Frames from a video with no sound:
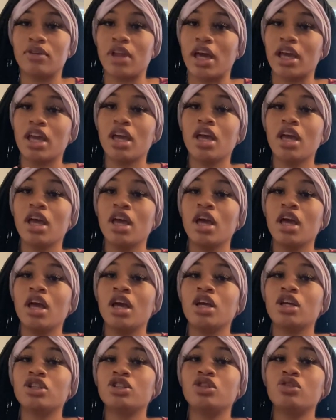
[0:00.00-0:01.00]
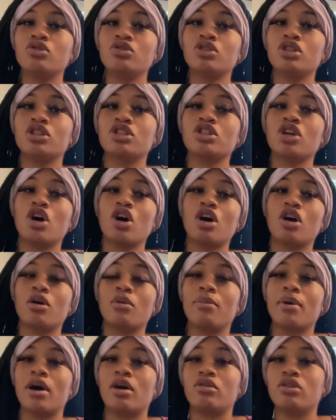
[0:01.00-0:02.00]
Like, she was just all
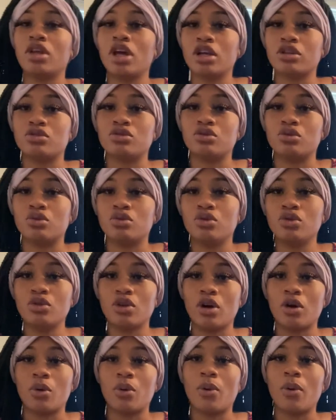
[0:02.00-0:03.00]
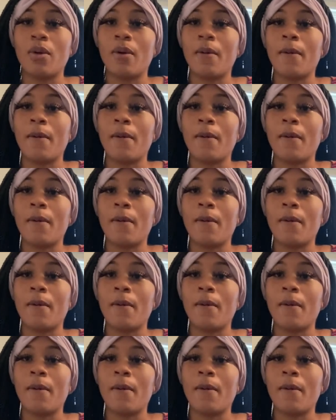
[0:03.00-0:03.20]
about natural, you know.